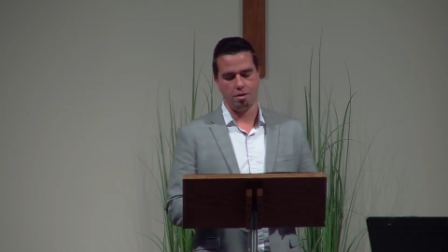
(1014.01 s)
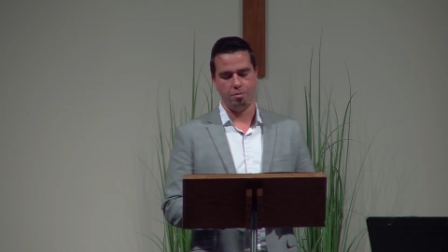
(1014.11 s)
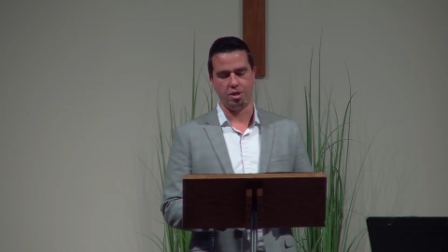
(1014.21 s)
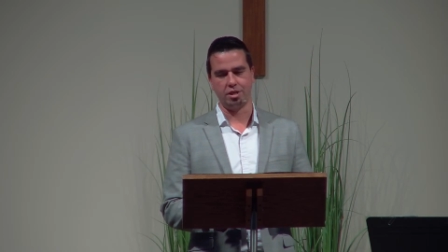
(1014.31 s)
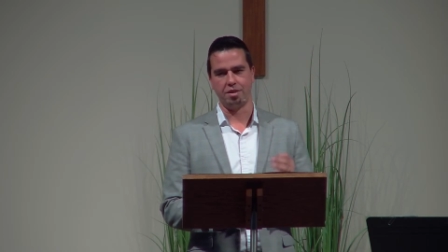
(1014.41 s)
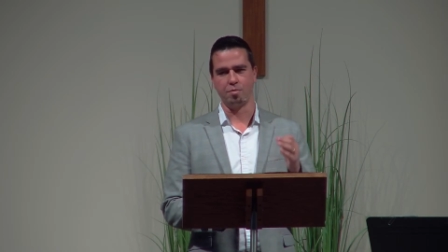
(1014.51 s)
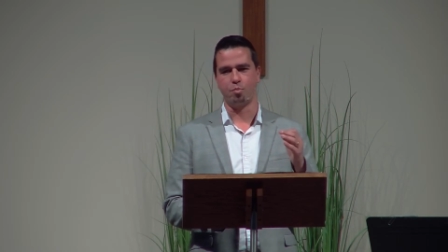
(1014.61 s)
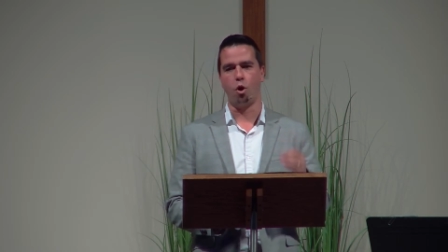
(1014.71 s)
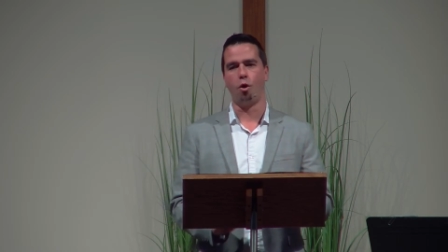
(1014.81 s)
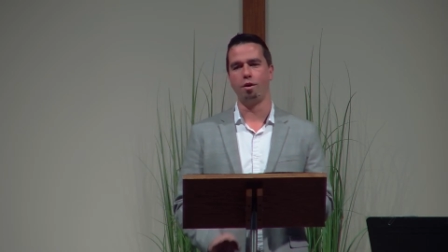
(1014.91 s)
because I think
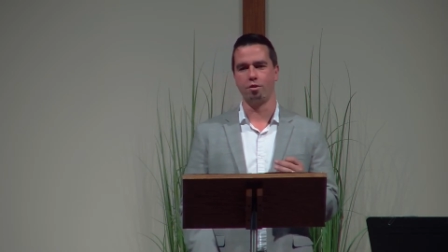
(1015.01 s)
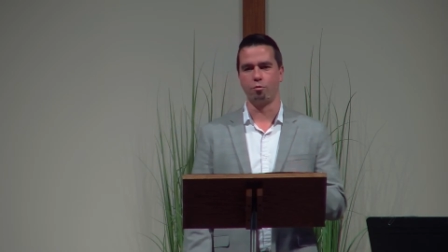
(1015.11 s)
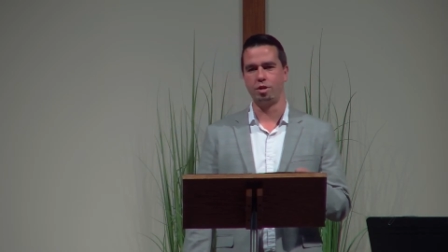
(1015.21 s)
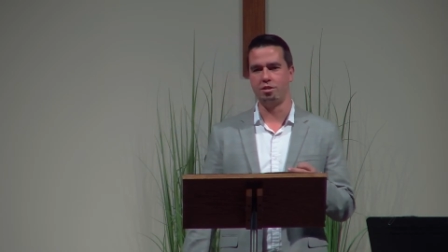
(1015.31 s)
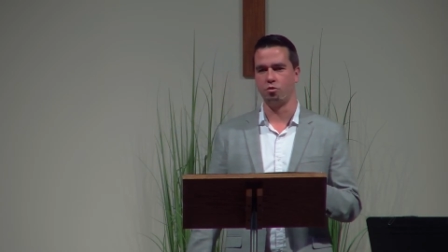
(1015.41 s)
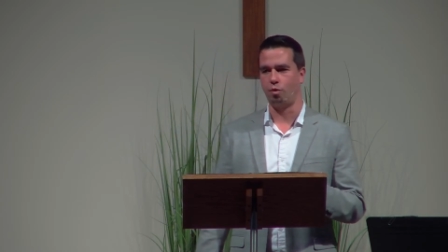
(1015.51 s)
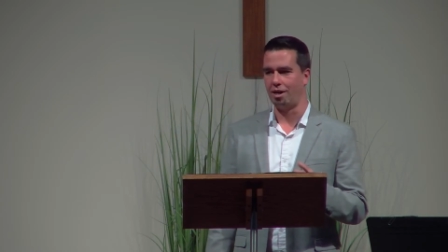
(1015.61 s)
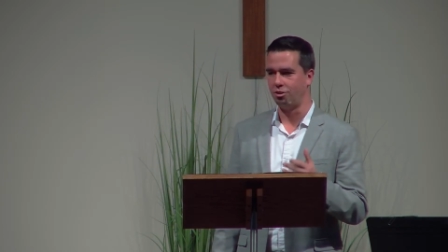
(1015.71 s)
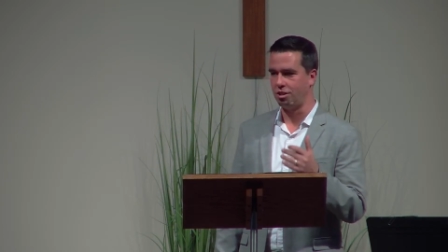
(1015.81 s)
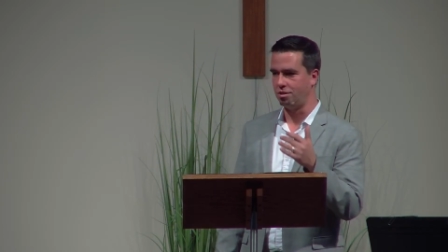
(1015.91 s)
part of the reason
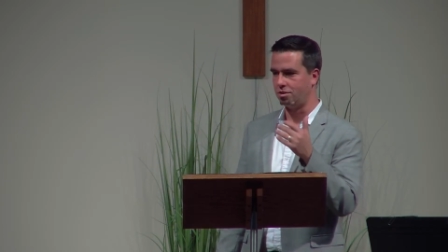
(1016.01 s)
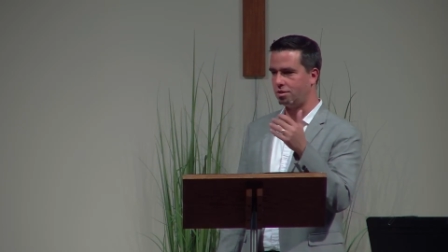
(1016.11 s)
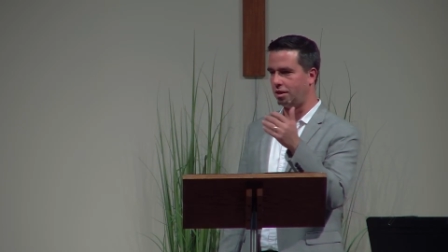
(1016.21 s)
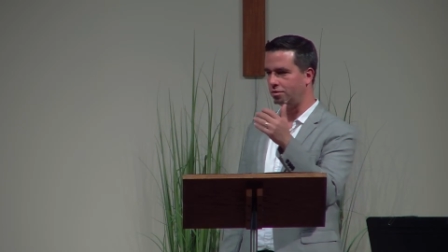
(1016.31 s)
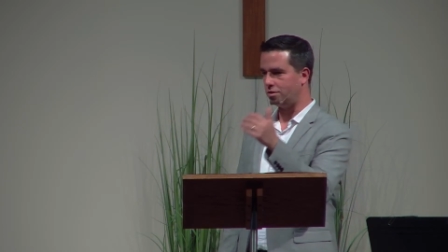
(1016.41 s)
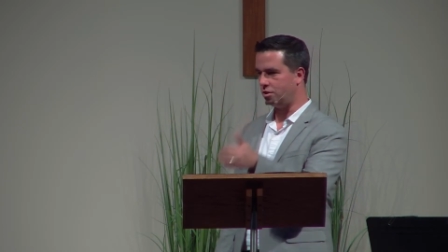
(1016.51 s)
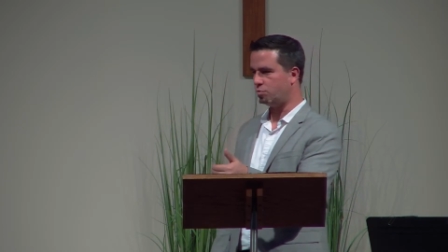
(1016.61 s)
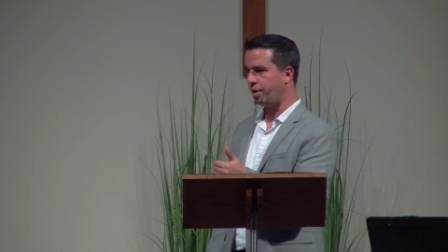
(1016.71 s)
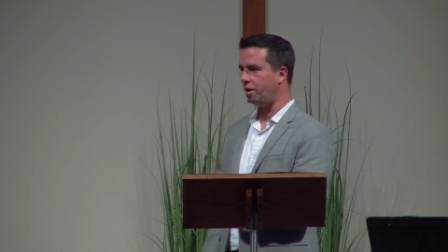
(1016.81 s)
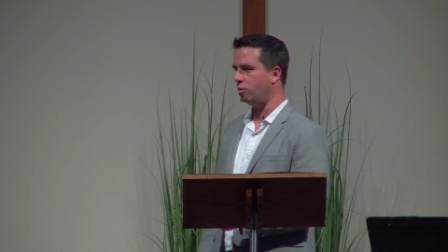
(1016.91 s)
why Jesus tells this
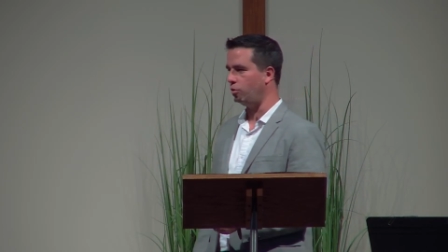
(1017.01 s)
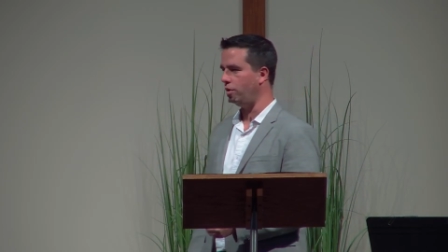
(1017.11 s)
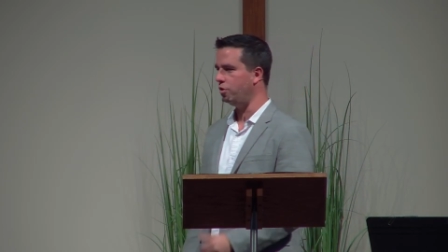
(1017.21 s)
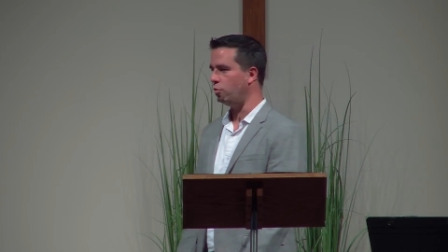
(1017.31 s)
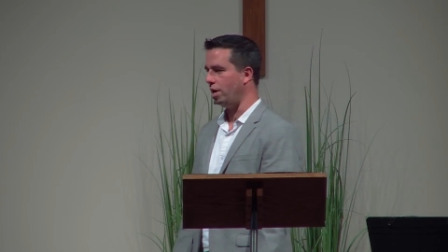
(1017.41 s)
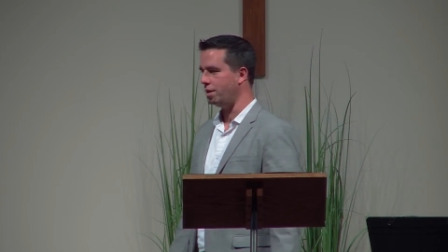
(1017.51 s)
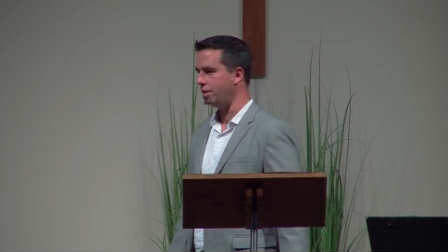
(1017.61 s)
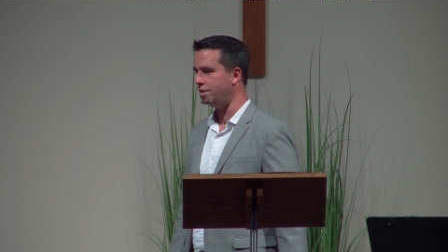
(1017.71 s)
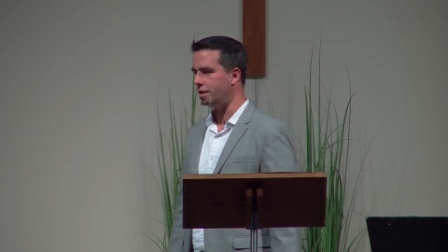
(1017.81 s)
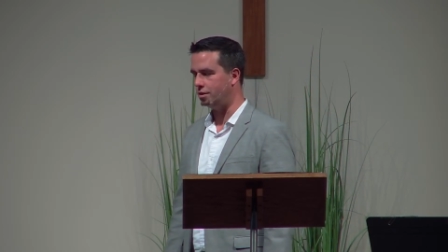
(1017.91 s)
parable in the way that
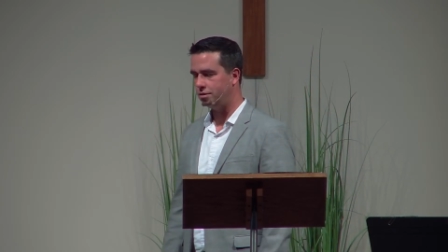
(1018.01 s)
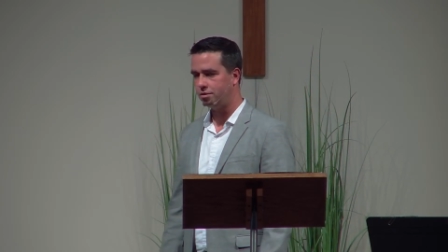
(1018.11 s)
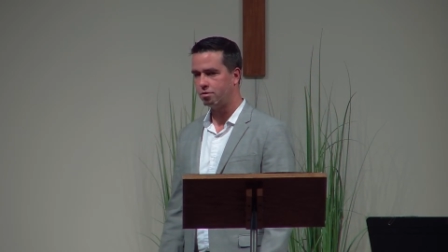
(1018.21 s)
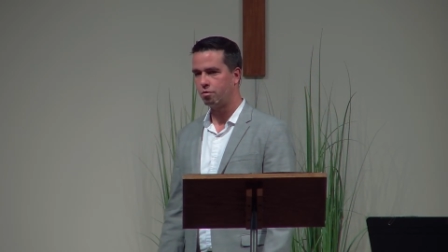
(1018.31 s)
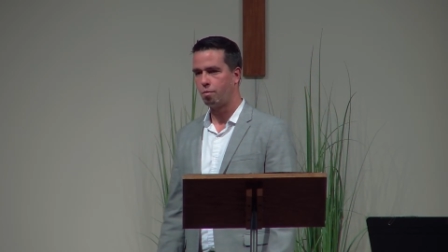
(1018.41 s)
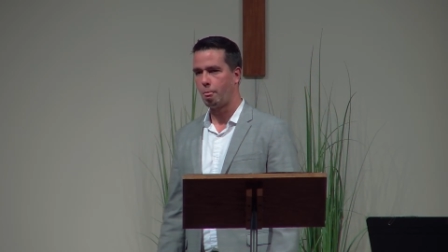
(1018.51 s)
he does